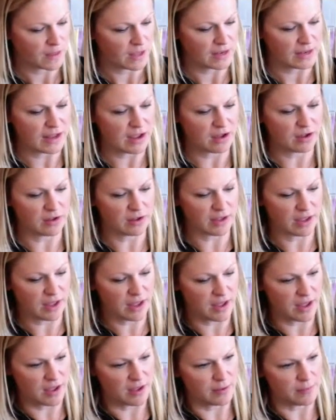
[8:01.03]
Now,
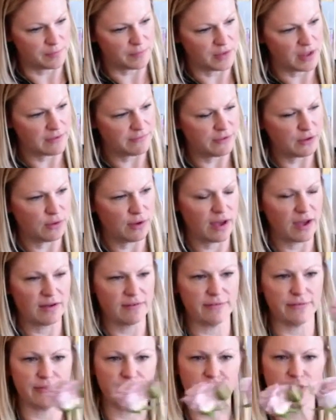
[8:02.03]
if you
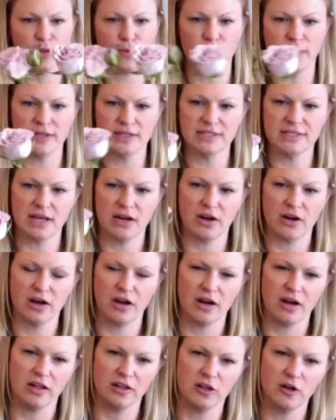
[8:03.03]
have the ones that
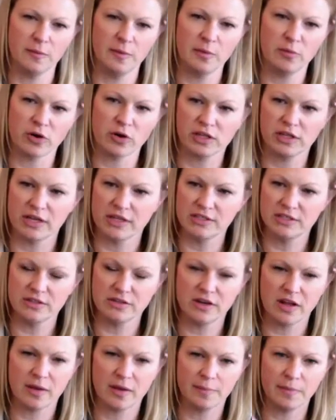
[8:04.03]
are a little bit more
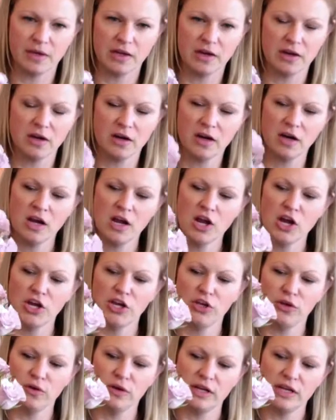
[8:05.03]
clustered up here,
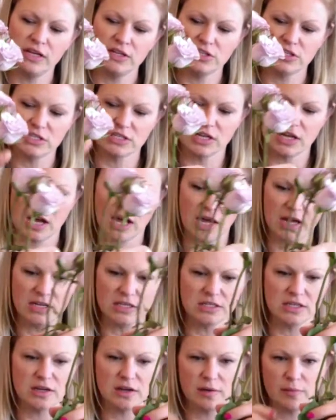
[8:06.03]
you can just cut
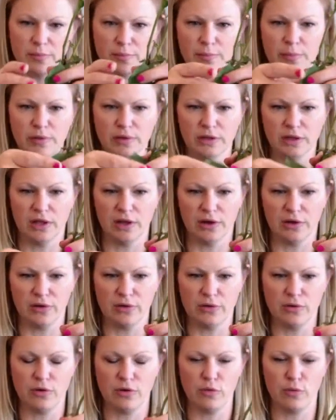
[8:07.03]

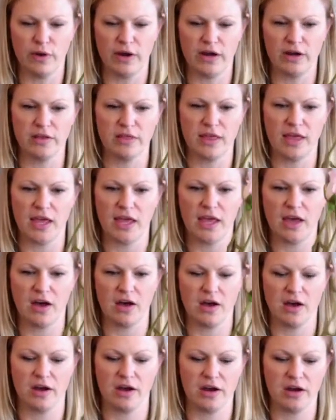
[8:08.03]
below where they
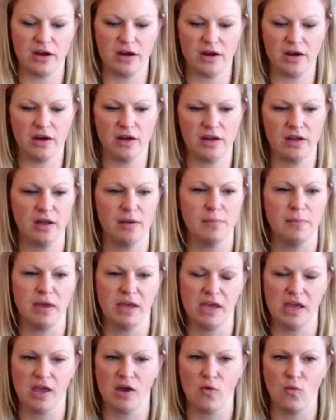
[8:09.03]
are
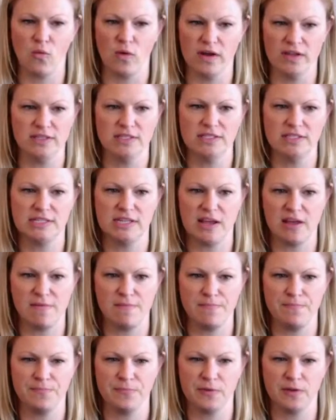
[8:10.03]
making one
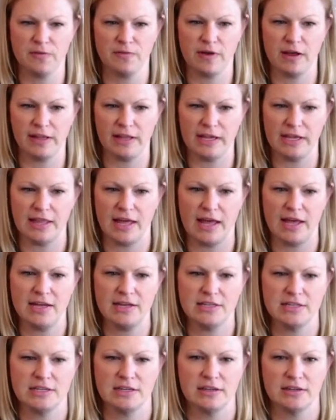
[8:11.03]
stem, right like that.